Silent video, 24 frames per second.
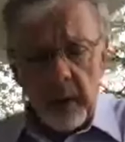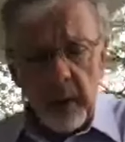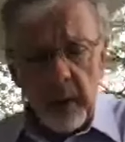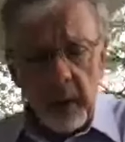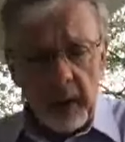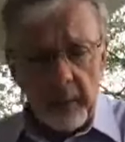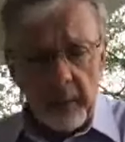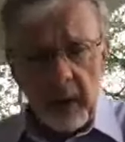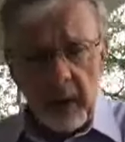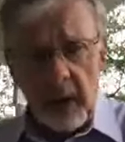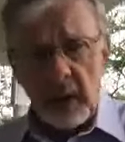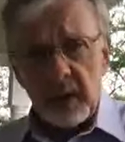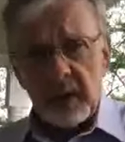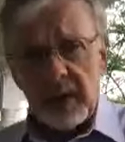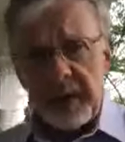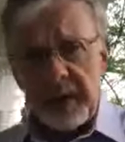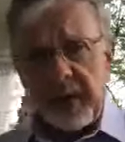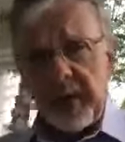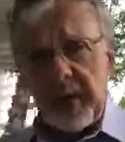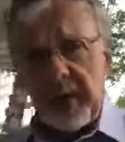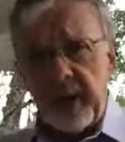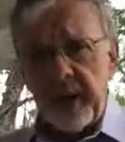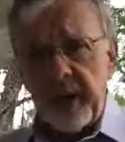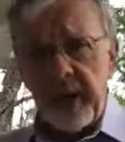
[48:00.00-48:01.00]
I'm not
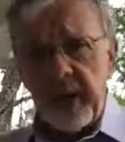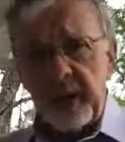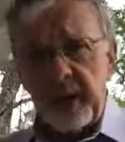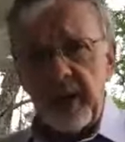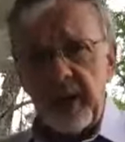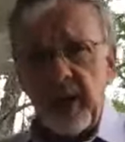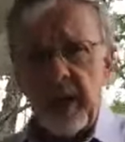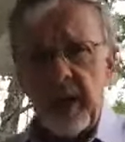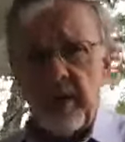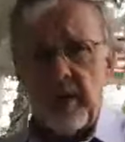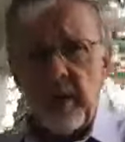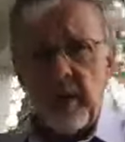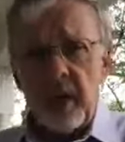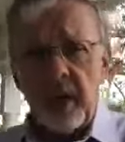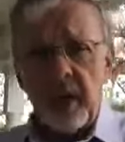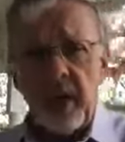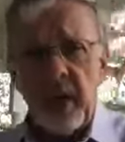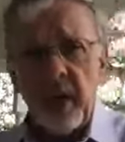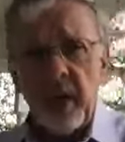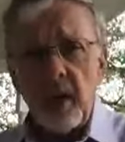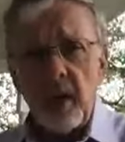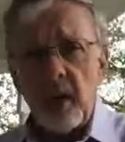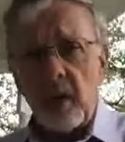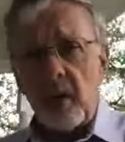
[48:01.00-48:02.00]
saying that's heaven and
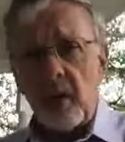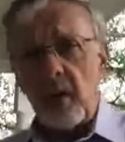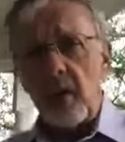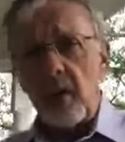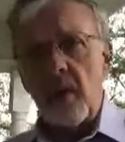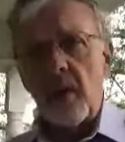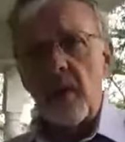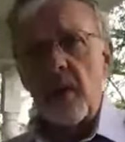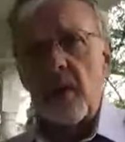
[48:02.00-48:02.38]
hell.